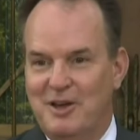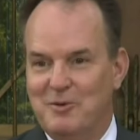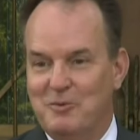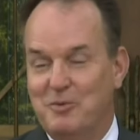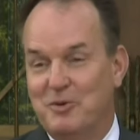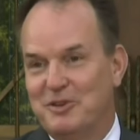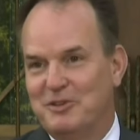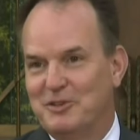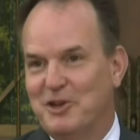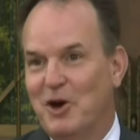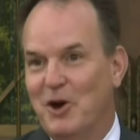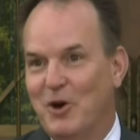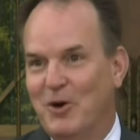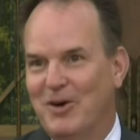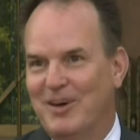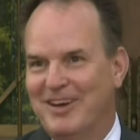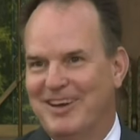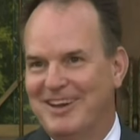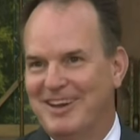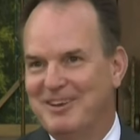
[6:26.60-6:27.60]
Well,
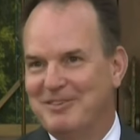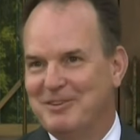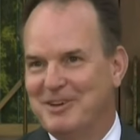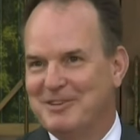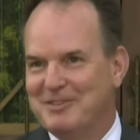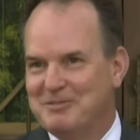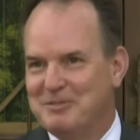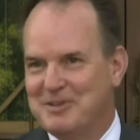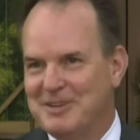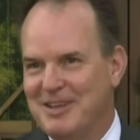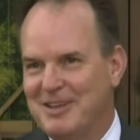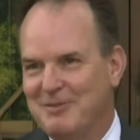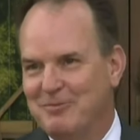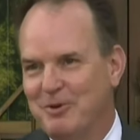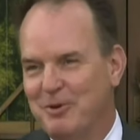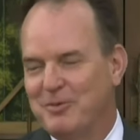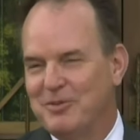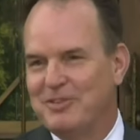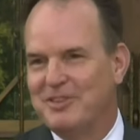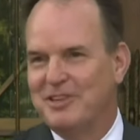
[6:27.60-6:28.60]
no.
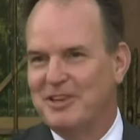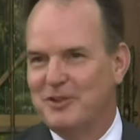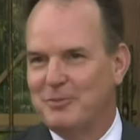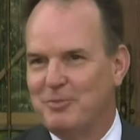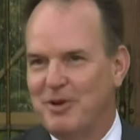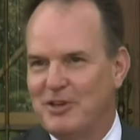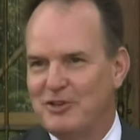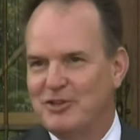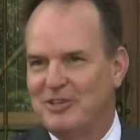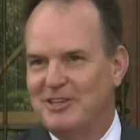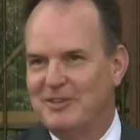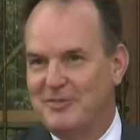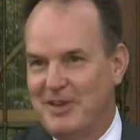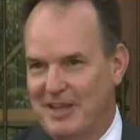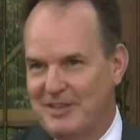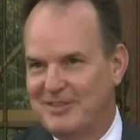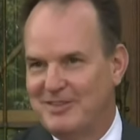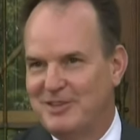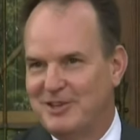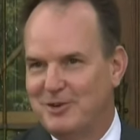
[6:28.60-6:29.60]
What was the expression?
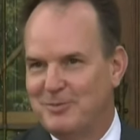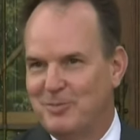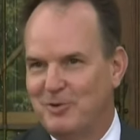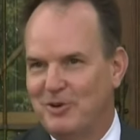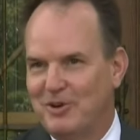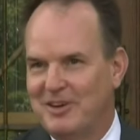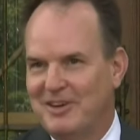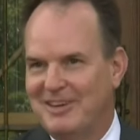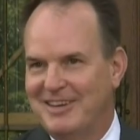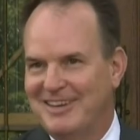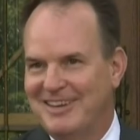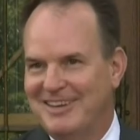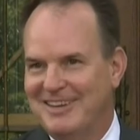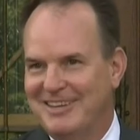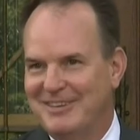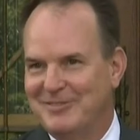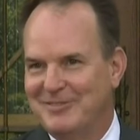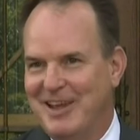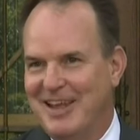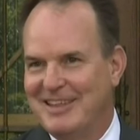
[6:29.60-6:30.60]
Events, dear boy,
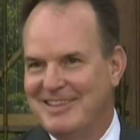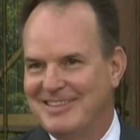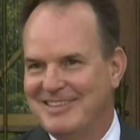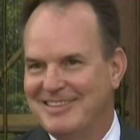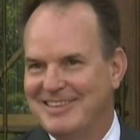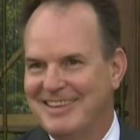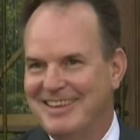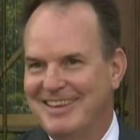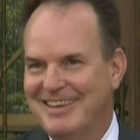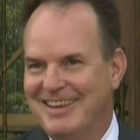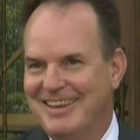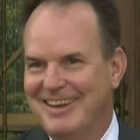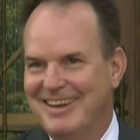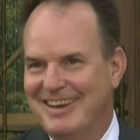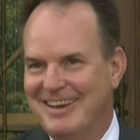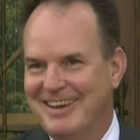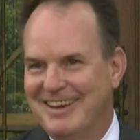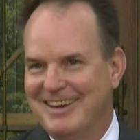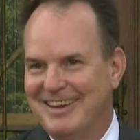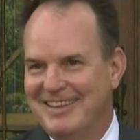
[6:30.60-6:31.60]
events.
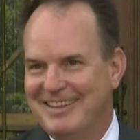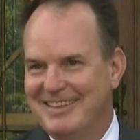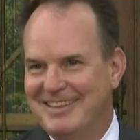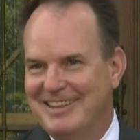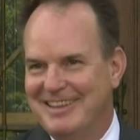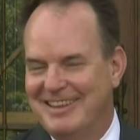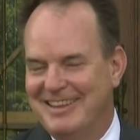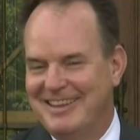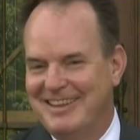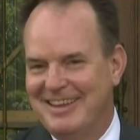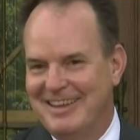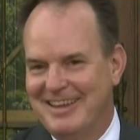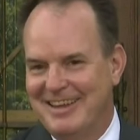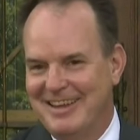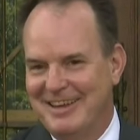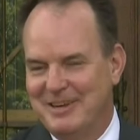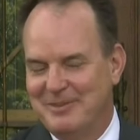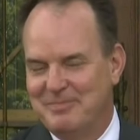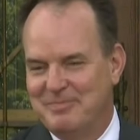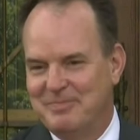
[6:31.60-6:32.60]

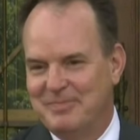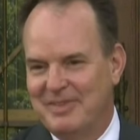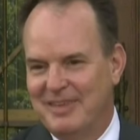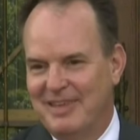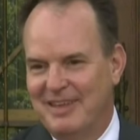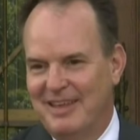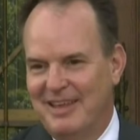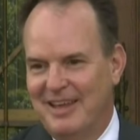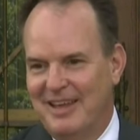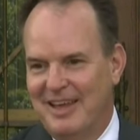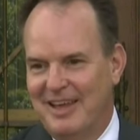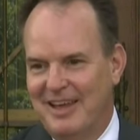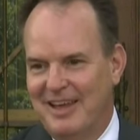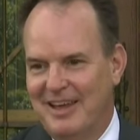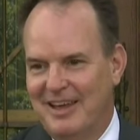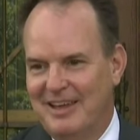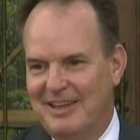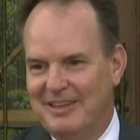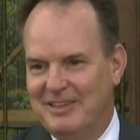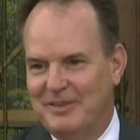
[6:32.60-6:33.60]

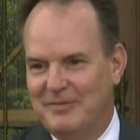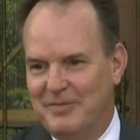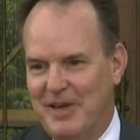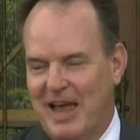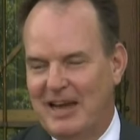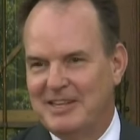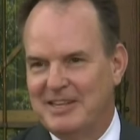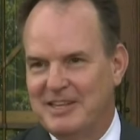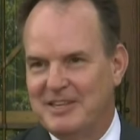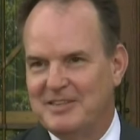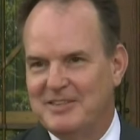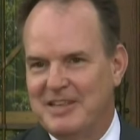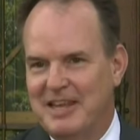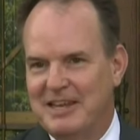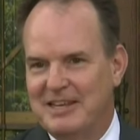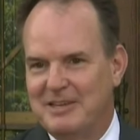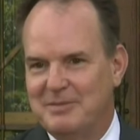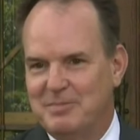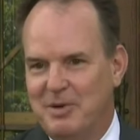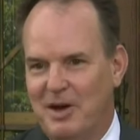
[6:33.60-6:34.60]
The fact is
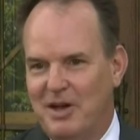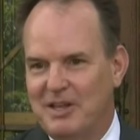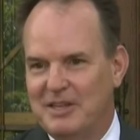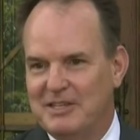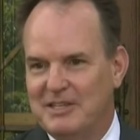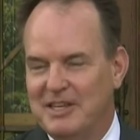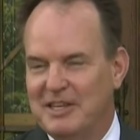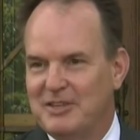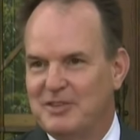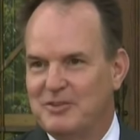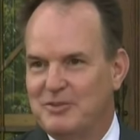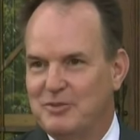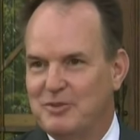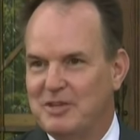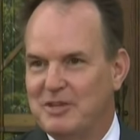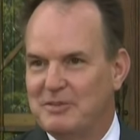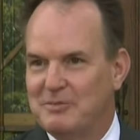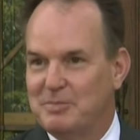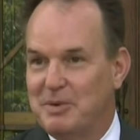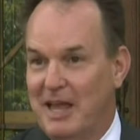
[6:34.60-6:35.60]
that in politics, you
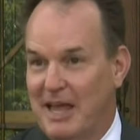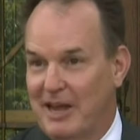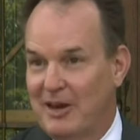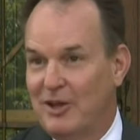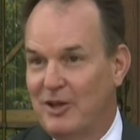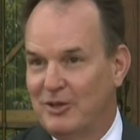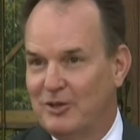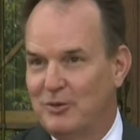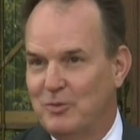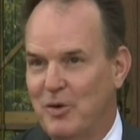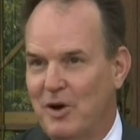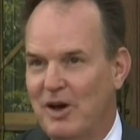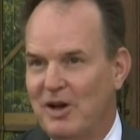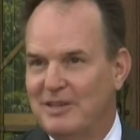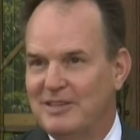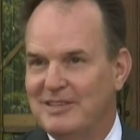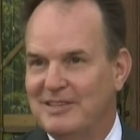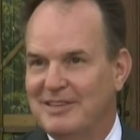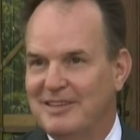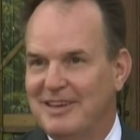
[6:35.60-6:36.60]
can plan all you
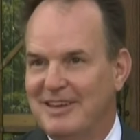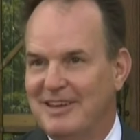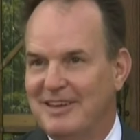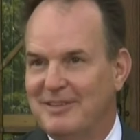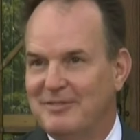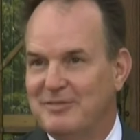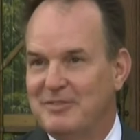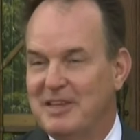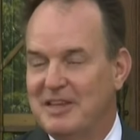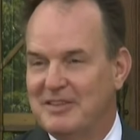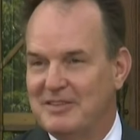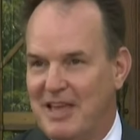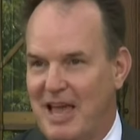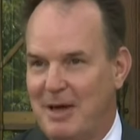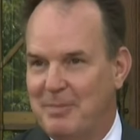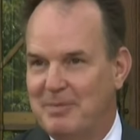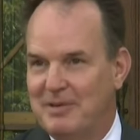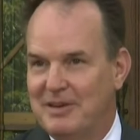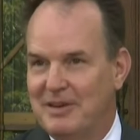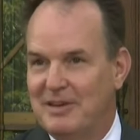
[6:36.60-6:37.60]
want. Things
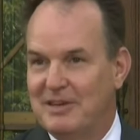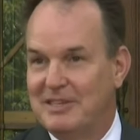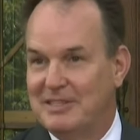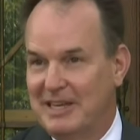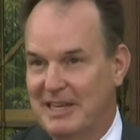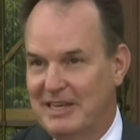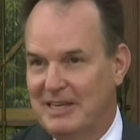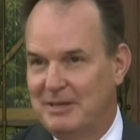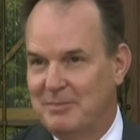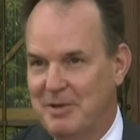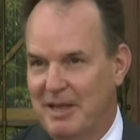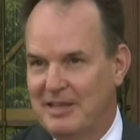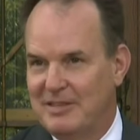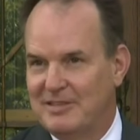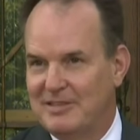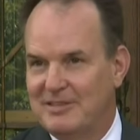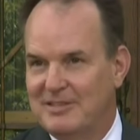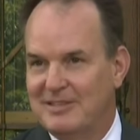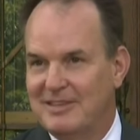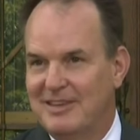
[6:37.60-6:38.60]
happen on a daily
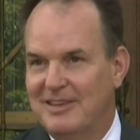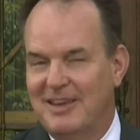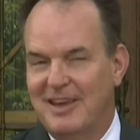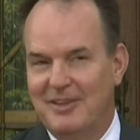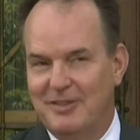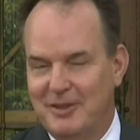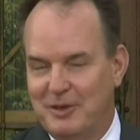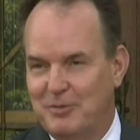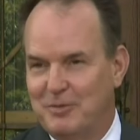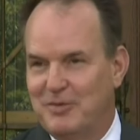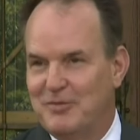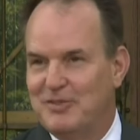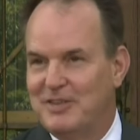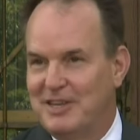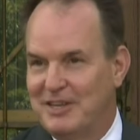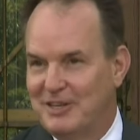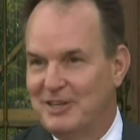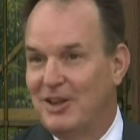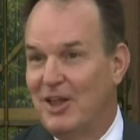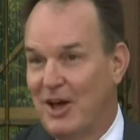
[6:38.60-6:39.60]
basis. I think we've
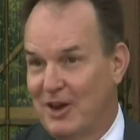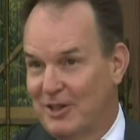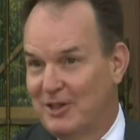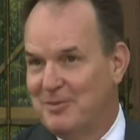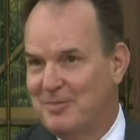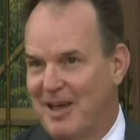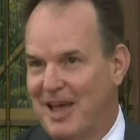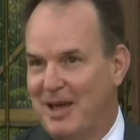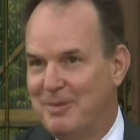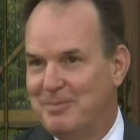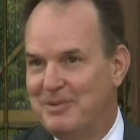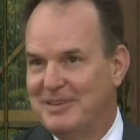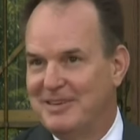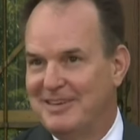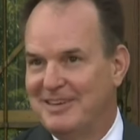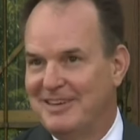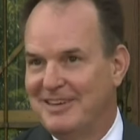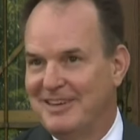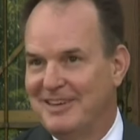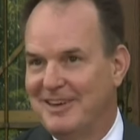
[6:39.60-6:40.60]
seen a lot of them
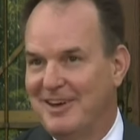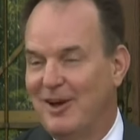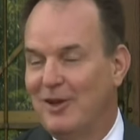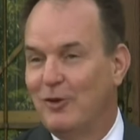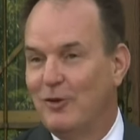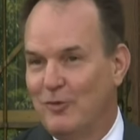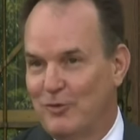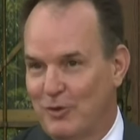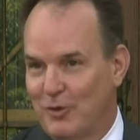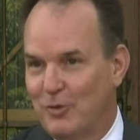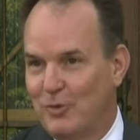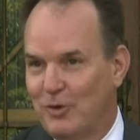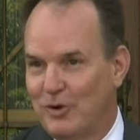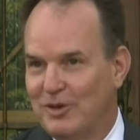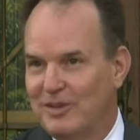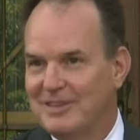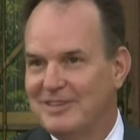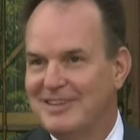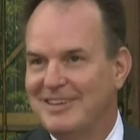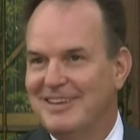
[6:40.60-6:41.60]
happen all over the
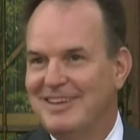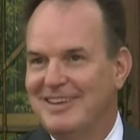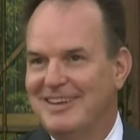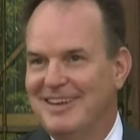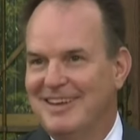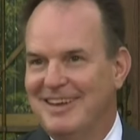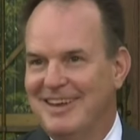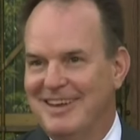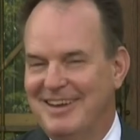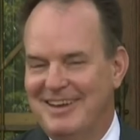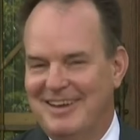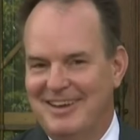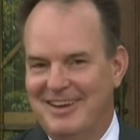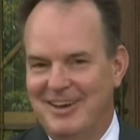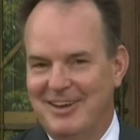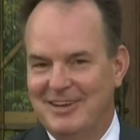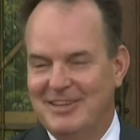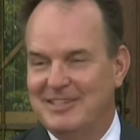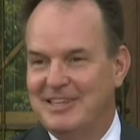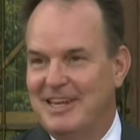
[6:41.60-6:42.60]
world
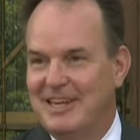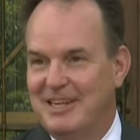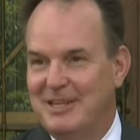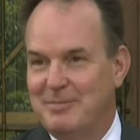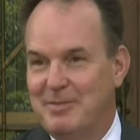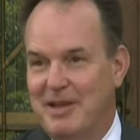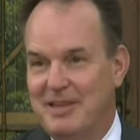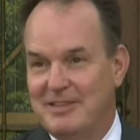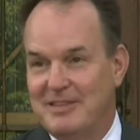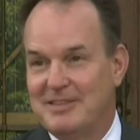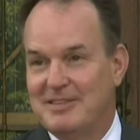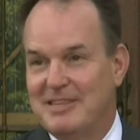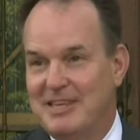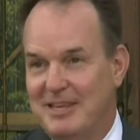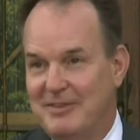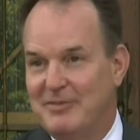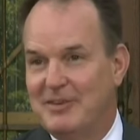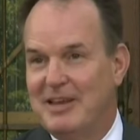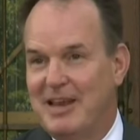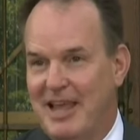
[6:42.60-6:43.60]
on a daily basis,
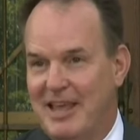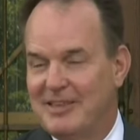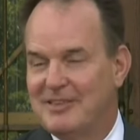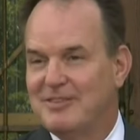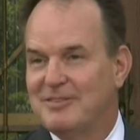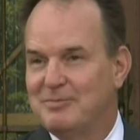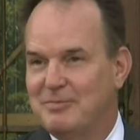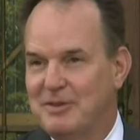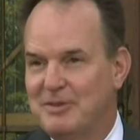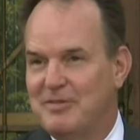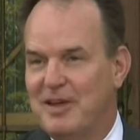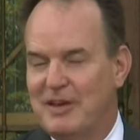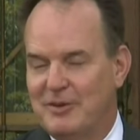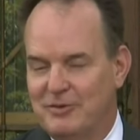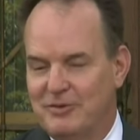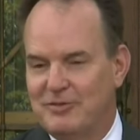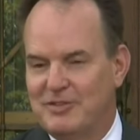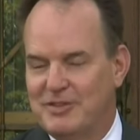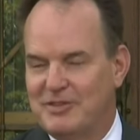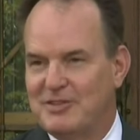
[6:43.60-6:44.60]
even as we've
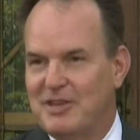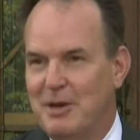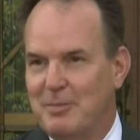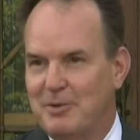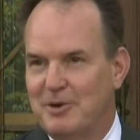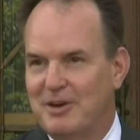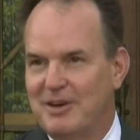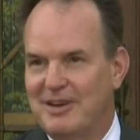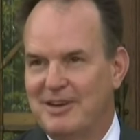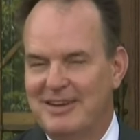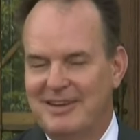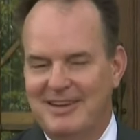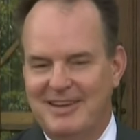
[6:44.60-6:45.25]
entered the summer.